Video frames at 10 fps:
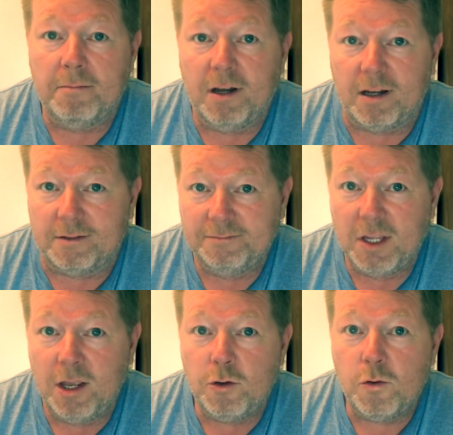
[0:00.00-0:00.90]
But
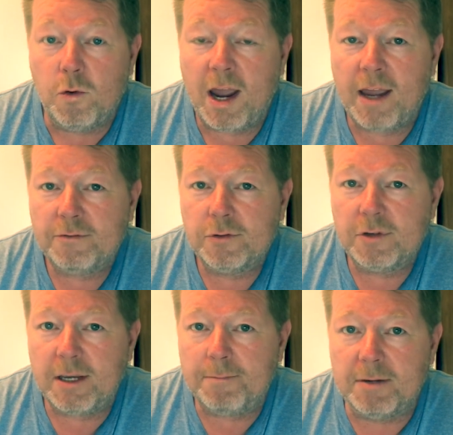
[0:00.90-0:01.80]
you have to
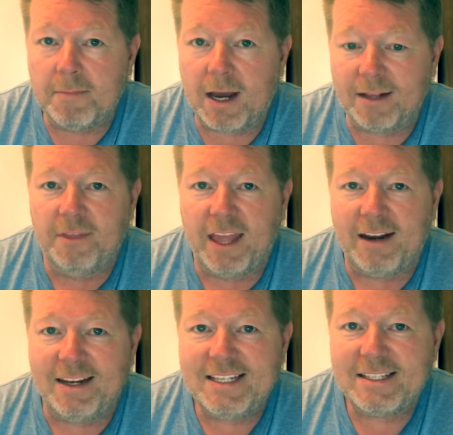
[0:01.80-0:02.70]
keep in mind
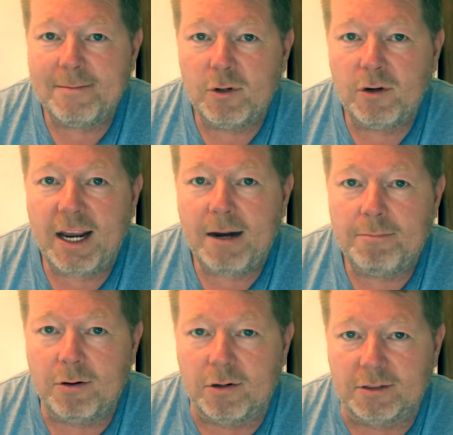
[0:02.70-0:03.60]
that Istanbul
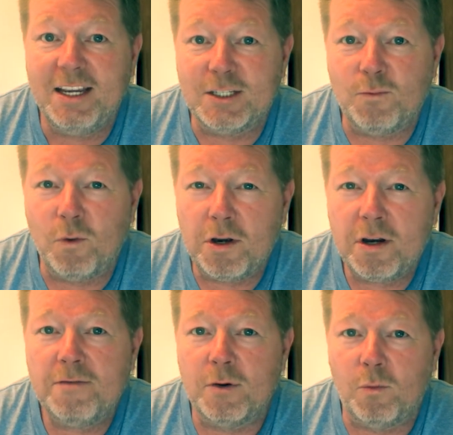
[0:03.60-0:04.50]
Airport is one
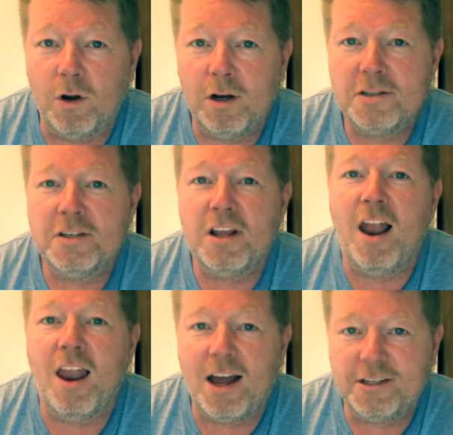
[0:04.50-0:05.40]
of the world's
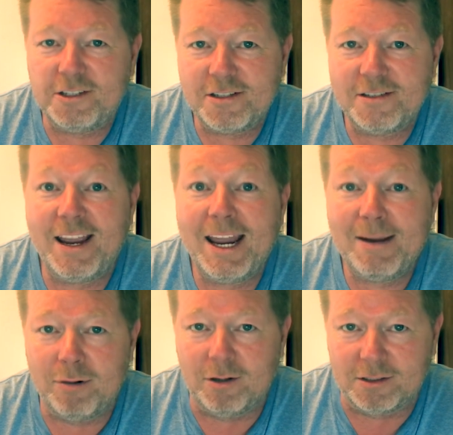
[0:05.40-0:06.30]
largest
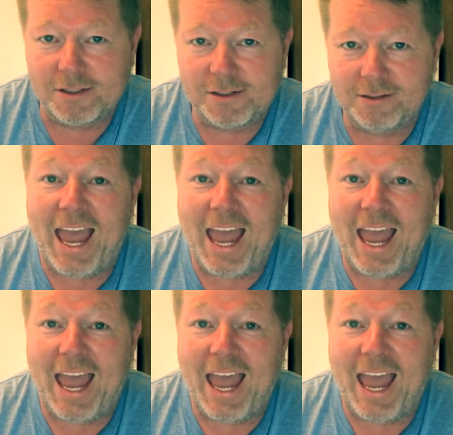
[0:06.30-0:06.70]
airports,